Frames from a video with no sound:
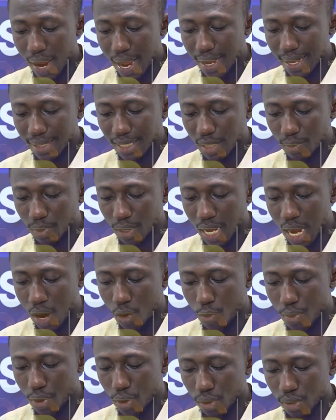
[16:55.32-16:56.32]
while AC Milan
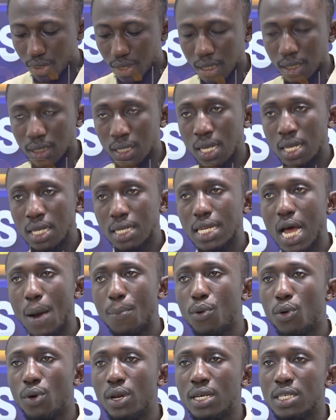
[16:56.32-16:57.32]
will be hosting
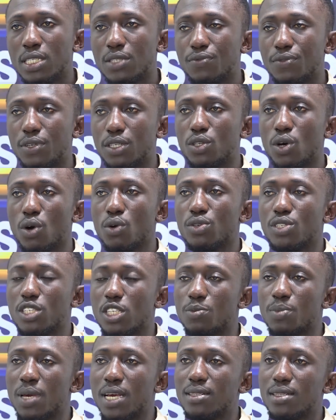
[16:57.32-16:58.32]
Napoli's Victor
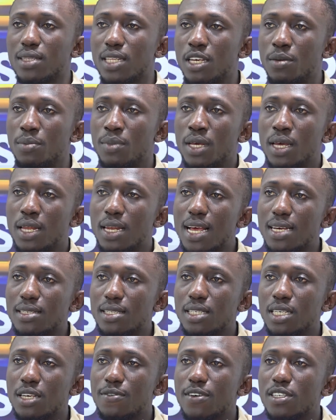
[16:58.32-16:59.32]
Osimhen team.
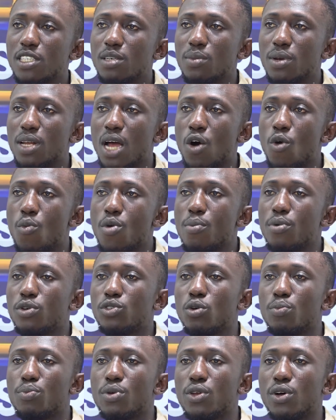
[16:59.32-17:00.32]
Let's see if AC Milan will be able
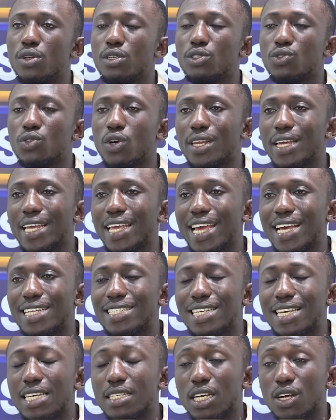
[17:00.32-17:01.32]
to build on the draw
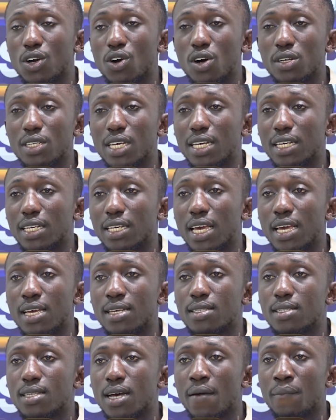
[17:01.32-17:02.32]
they got
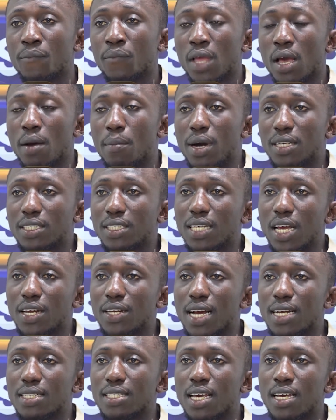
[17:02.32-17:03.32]
against Manchester
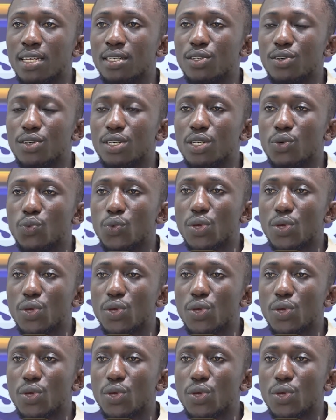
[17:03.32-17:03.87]
United during the